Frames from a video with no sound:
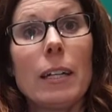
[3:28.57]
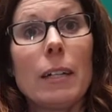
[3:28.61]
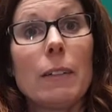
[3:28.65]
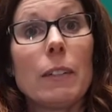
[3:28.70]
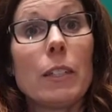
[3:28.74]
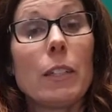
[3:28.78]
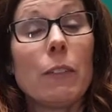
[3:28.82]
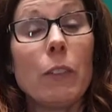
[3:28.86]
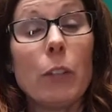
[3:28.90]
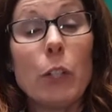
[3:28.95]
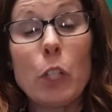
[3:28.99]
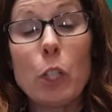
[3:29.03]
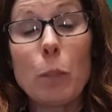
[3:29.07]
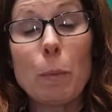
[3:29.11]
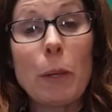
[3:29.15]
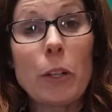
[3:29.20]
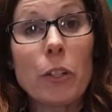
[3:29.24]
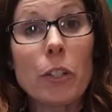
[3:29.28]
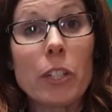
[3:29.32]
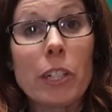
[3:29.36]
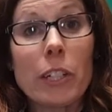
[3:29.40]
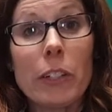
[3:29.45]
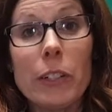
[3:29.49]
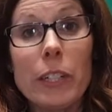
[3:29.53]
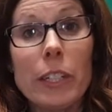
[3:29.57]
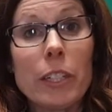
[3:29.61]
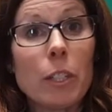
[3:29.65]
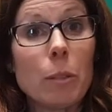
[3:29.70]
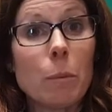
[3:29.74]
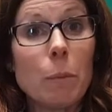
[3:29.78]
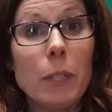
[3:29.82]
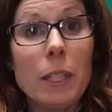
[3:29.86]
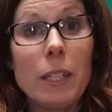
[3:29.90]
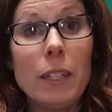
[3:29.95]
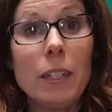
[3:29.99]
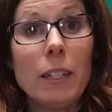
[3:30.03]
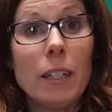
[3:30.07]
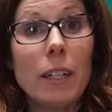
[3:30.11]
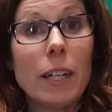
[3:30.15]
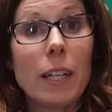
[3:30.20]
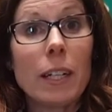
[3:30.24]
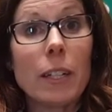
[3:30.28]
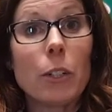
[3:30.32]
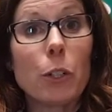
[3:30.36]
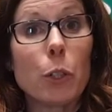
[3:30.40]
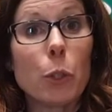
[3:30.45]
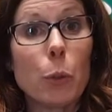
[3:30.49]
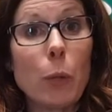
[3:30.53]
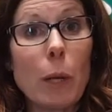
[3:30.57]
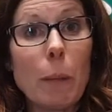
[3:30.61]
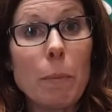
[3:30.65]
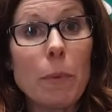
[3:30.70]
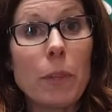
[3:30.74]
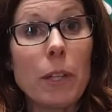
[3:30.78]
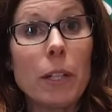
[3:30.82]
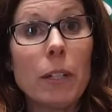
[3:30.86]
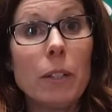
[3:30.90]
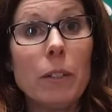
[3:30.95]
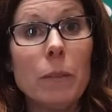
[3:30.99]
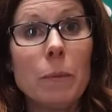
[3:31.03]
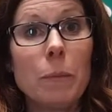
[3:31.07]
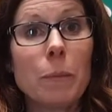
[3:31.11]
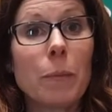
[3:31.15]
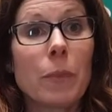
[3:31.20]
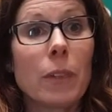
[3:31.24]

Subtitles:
It's a very special area to me. I grew up there.